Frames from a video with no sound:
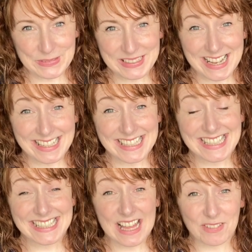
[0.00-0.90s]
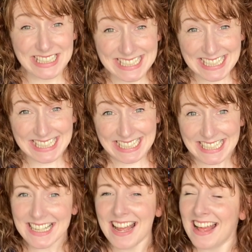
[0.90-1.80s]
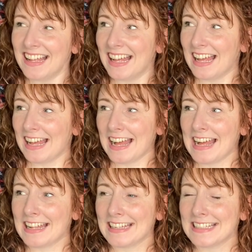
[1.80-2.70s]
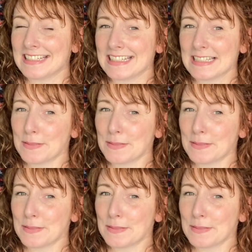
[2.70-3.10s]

day 17, and it's